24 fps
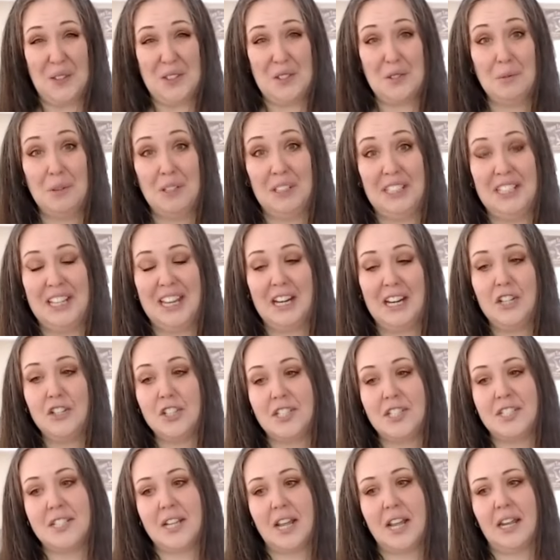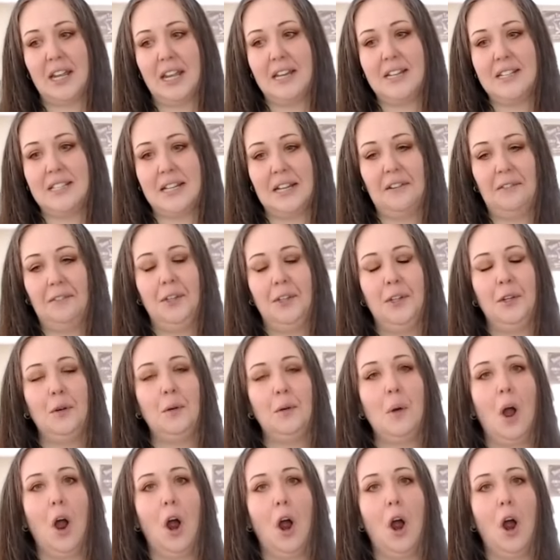that's really interesting is if you